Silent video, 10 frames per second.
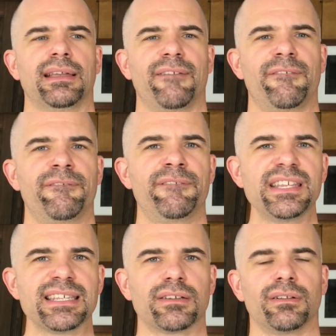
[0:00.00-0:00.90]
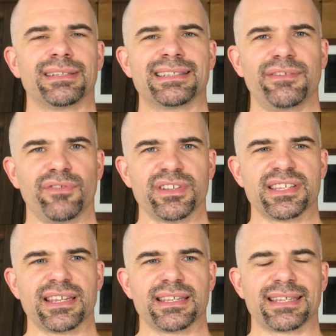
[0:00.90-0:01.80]
physical
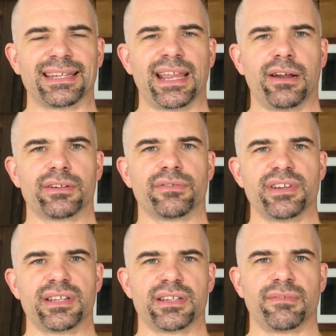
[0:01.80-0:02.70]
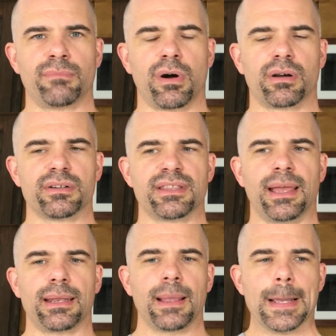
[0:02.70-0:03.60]
differences and characteristics of markers
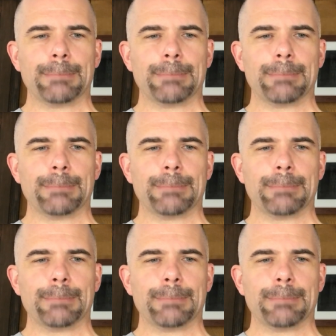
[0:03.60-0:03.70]
that